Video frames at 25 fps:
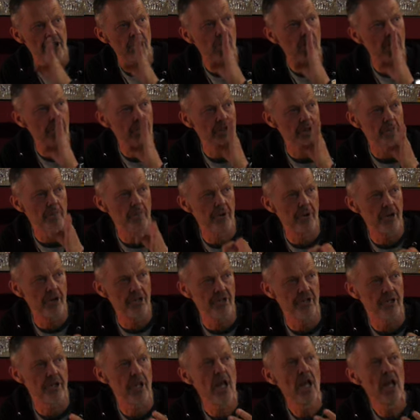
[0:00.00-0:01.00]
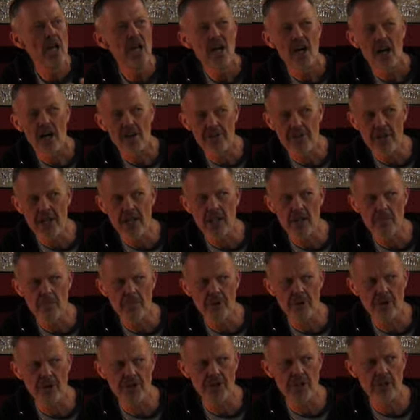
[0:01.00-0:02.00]
not at the person, I think the
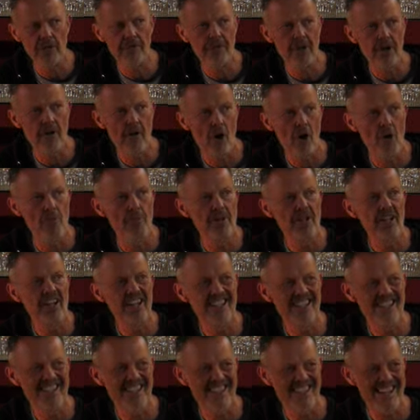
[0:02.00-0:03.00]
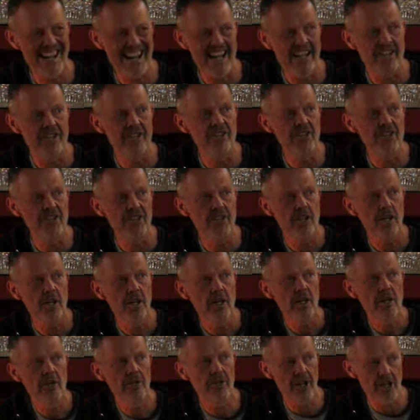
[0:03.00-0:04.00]
person, if they're open, can sense
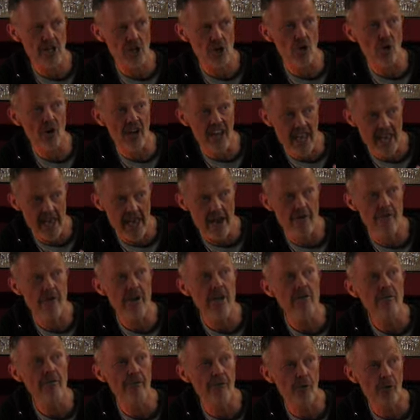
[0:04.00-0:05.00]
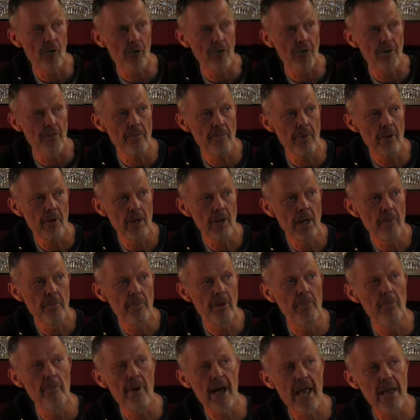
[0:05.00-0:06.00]
that you're caring for them,
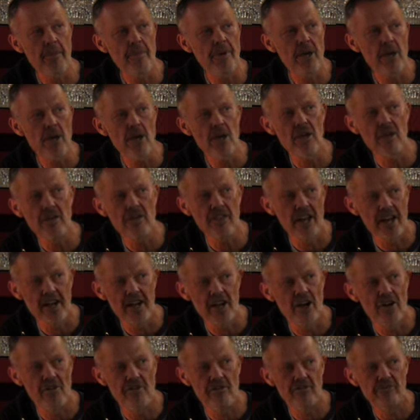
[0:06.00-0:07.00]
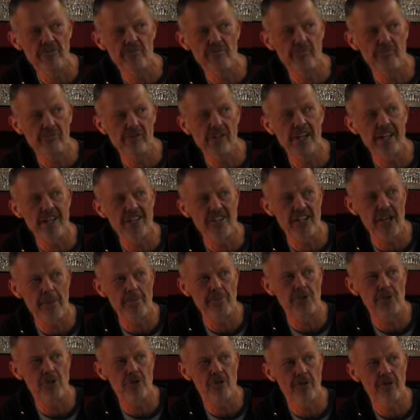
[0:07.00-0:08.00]
but maybe they don't
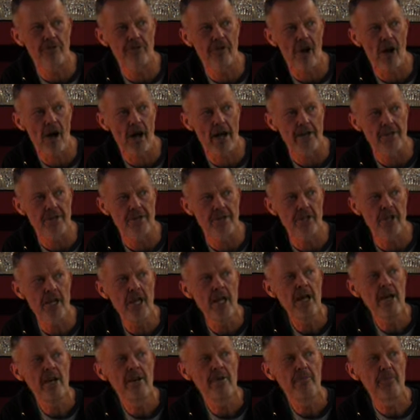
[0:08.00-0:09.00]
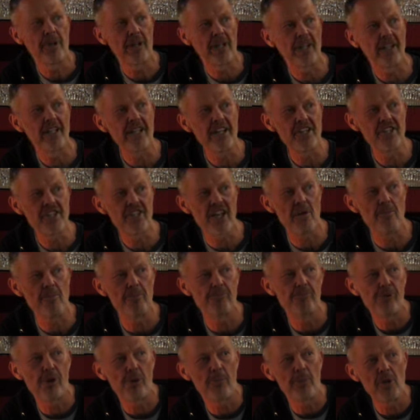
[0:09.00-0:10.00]
accept your advice. But at least they
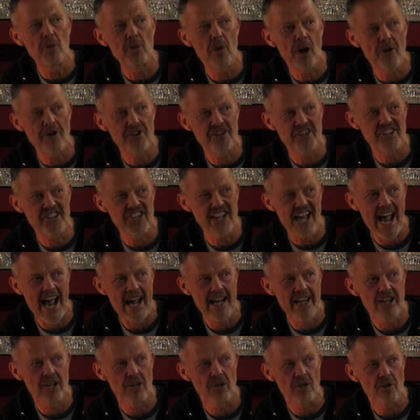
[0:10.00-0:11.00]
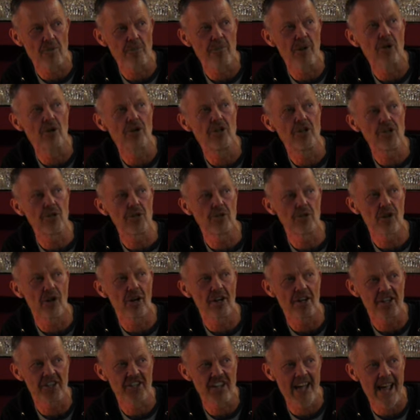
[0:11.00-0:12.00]
probably won't attack you because you're not
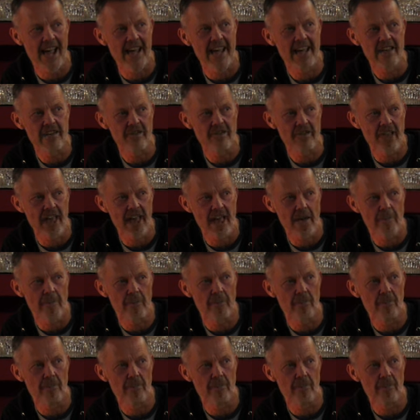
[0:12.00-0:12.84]
attacking them.